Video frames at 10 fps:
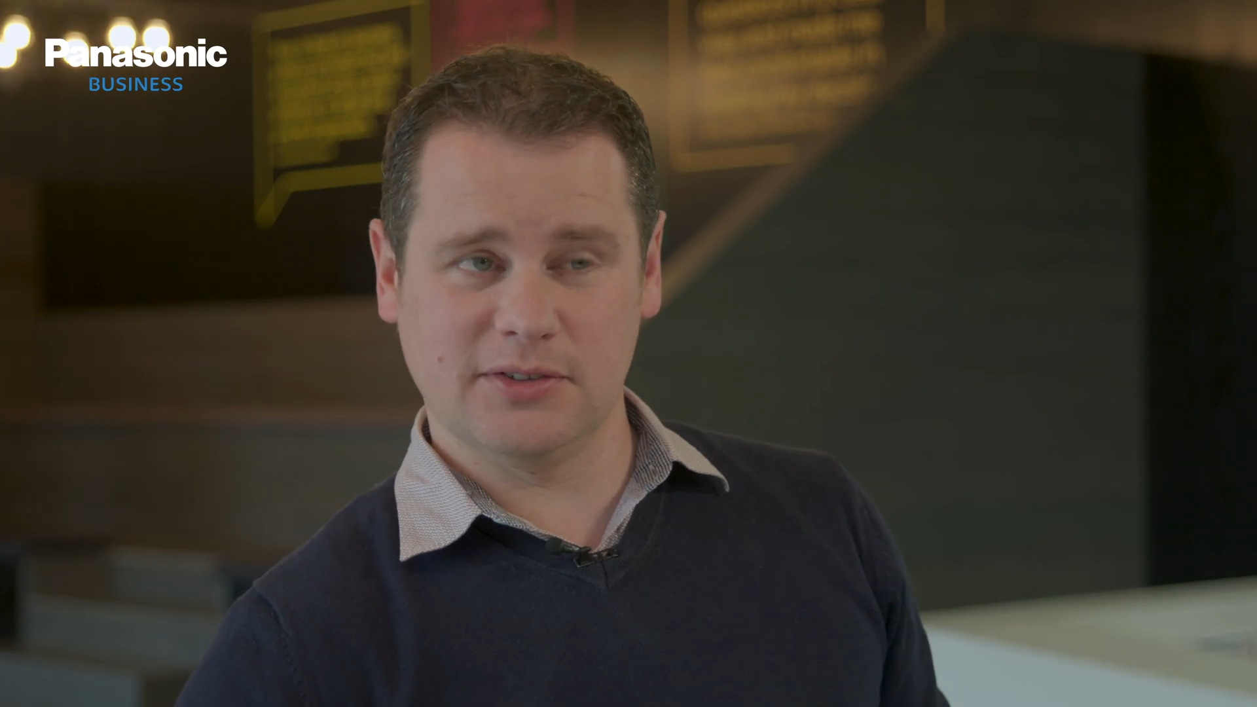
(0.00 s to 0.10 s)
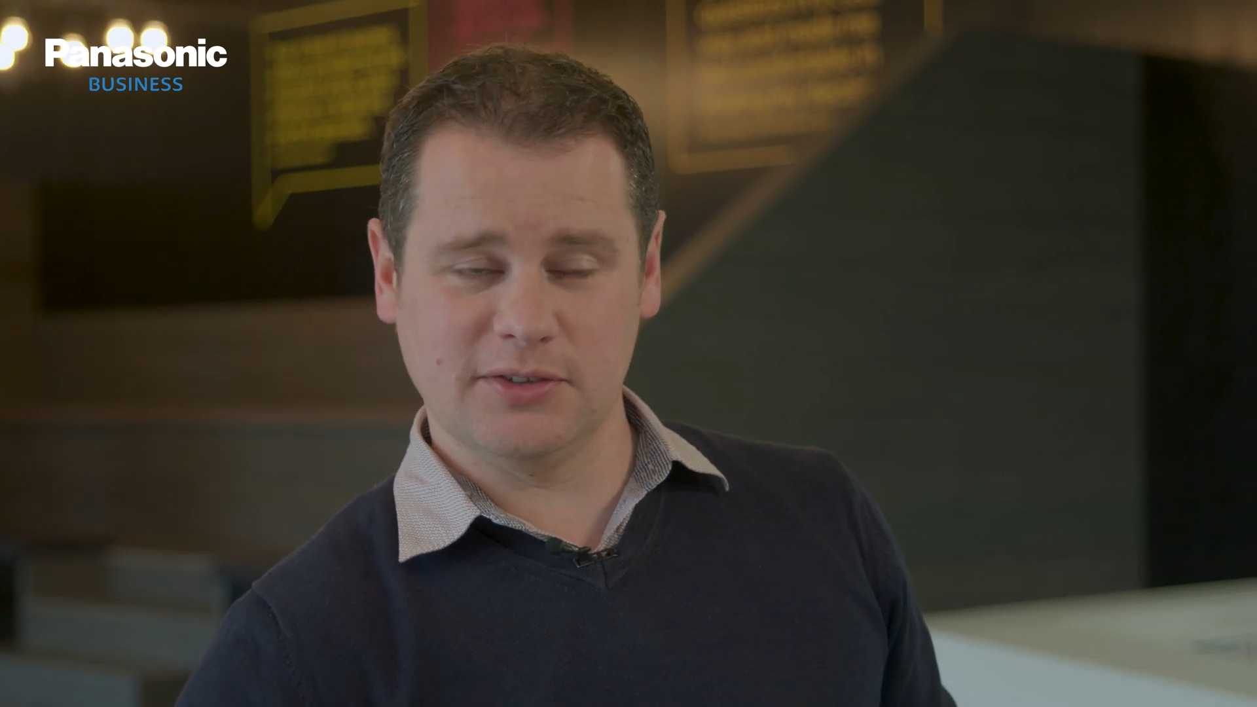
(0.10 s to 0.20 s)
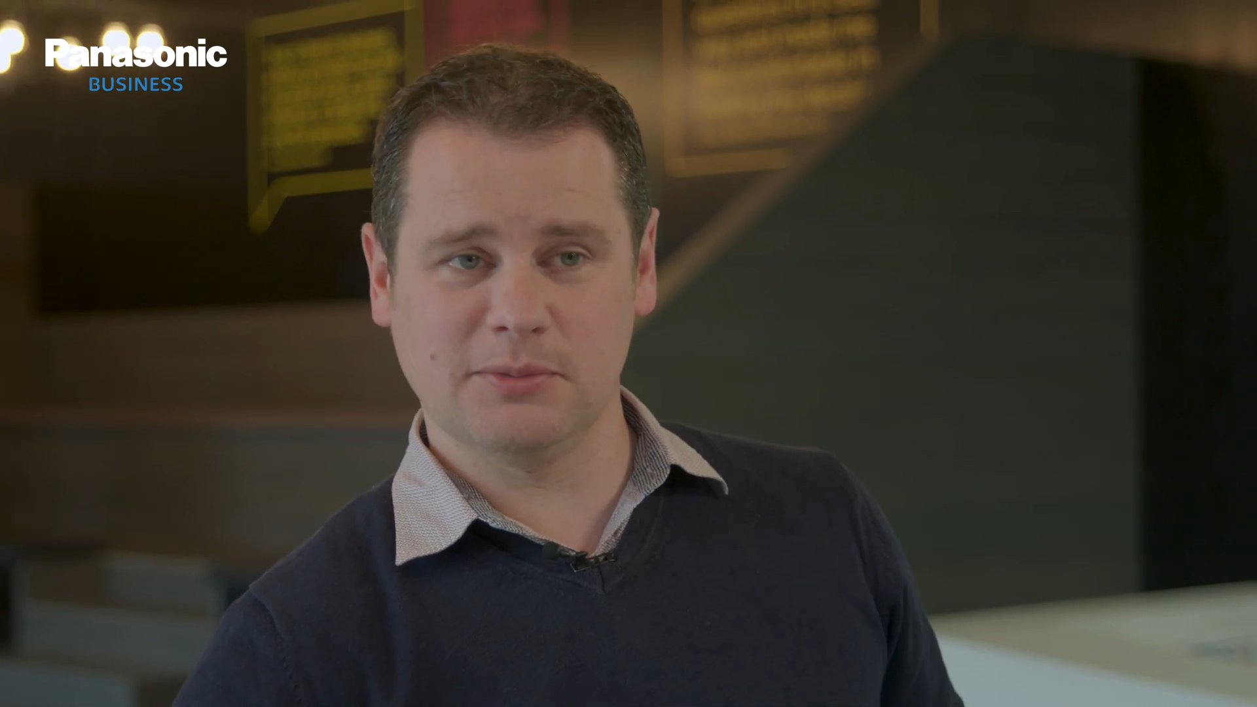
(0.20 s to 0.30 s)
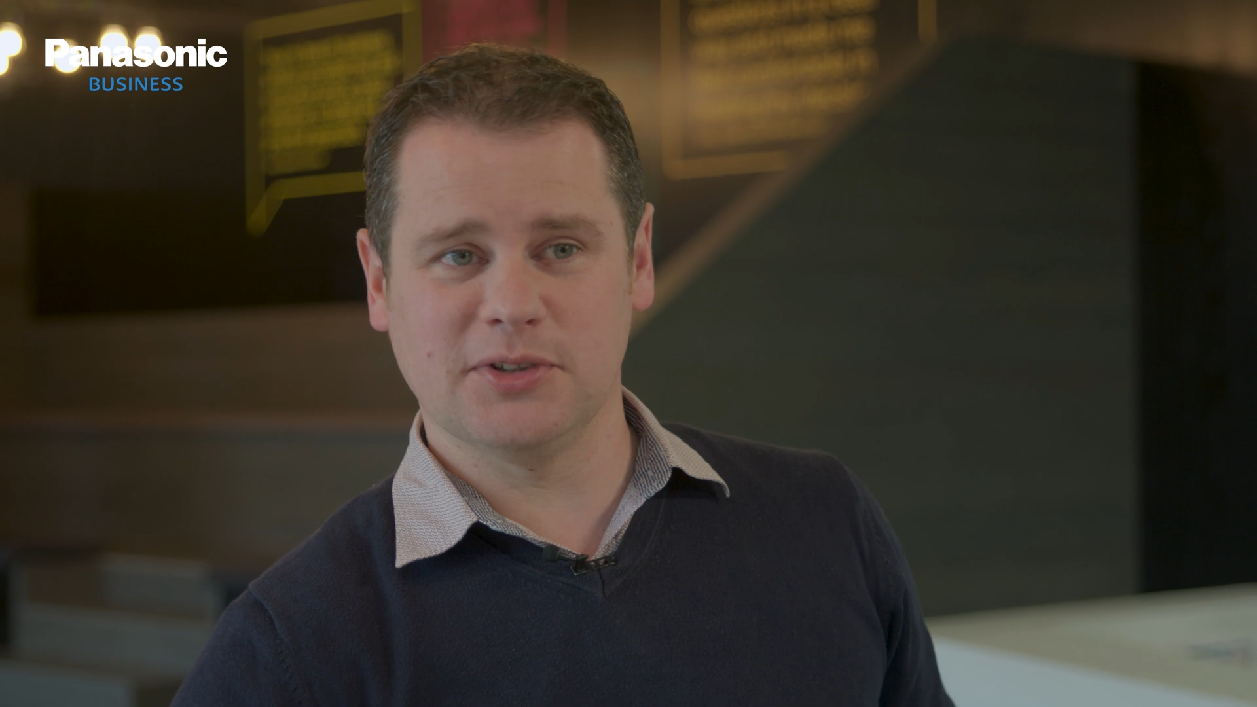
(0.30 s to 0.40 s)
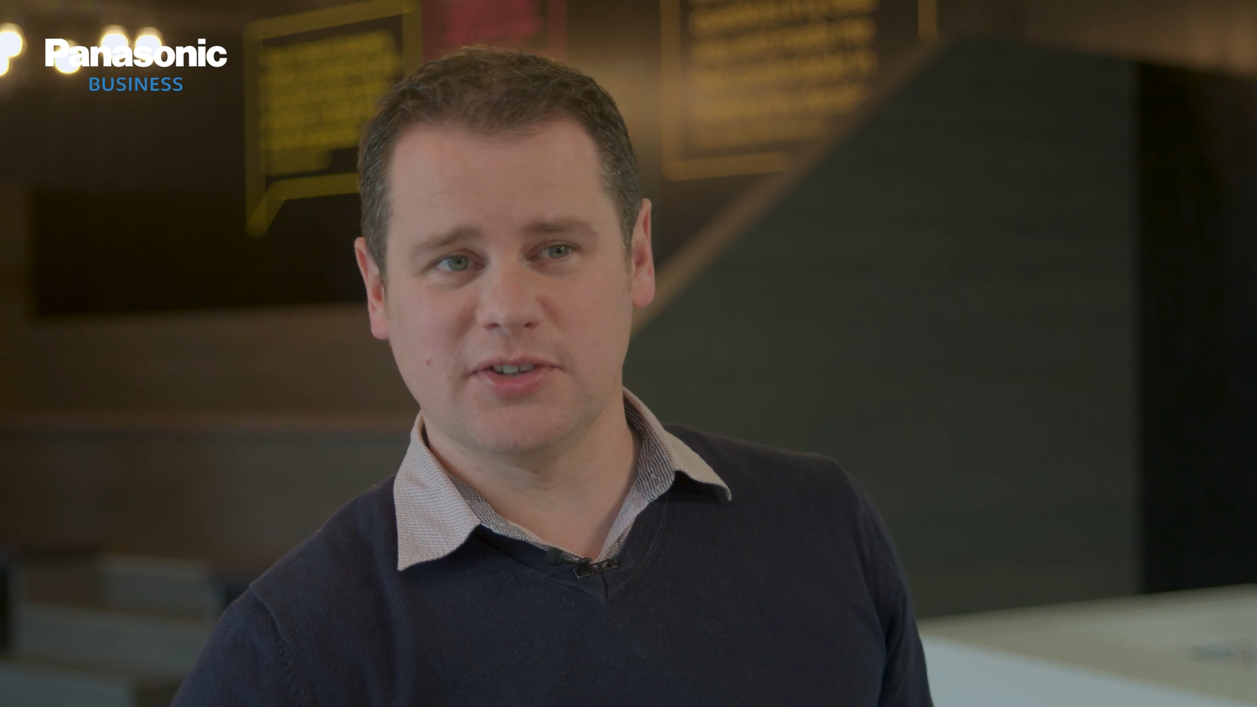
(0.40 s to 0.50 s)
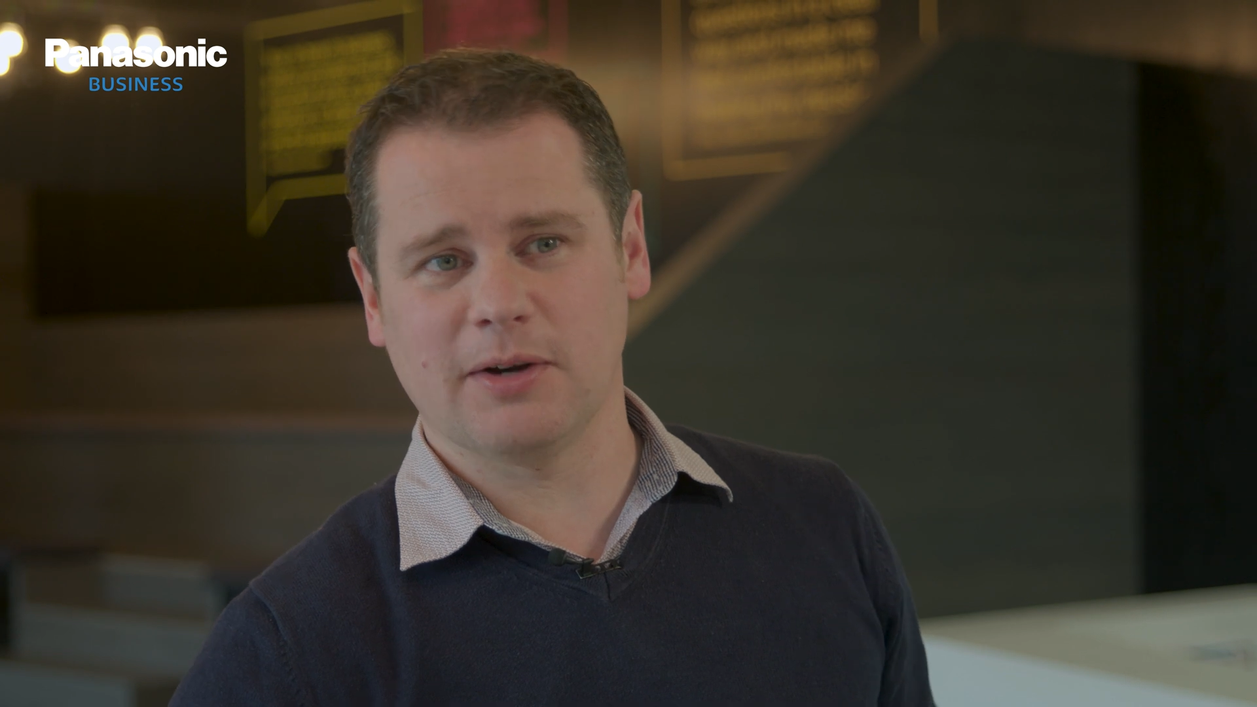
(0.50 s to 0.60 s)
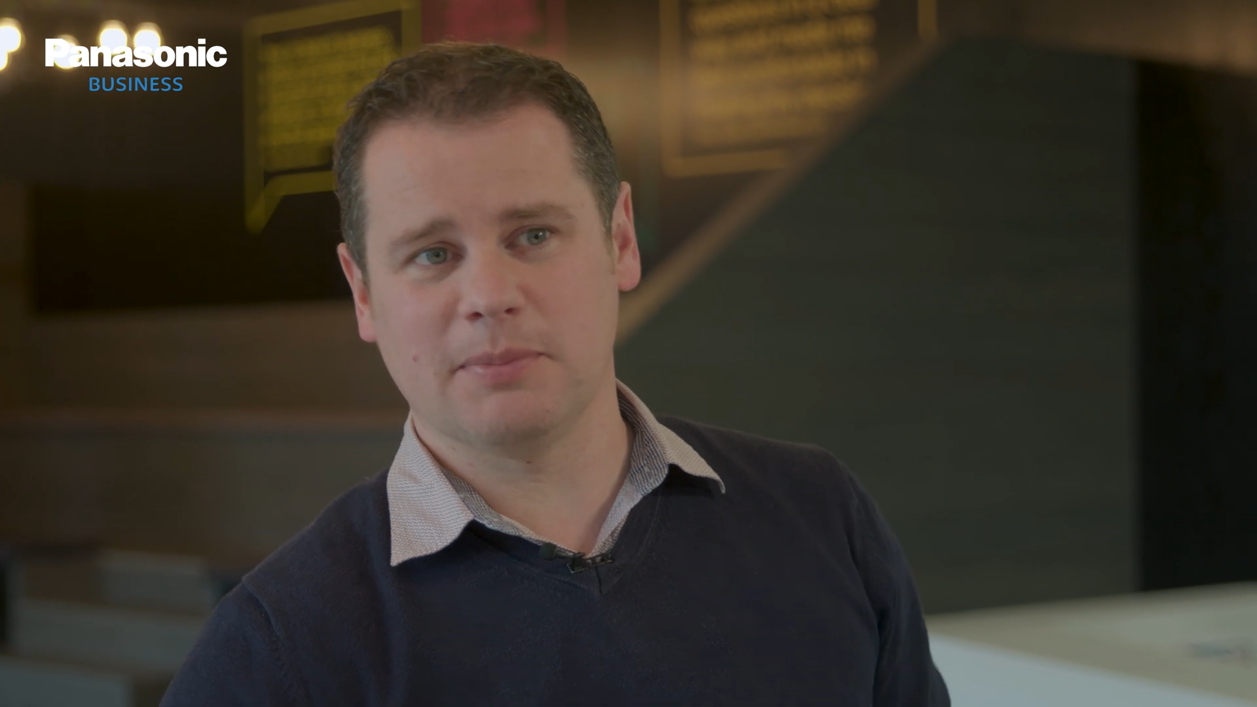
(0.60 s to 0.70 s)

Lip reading: system we set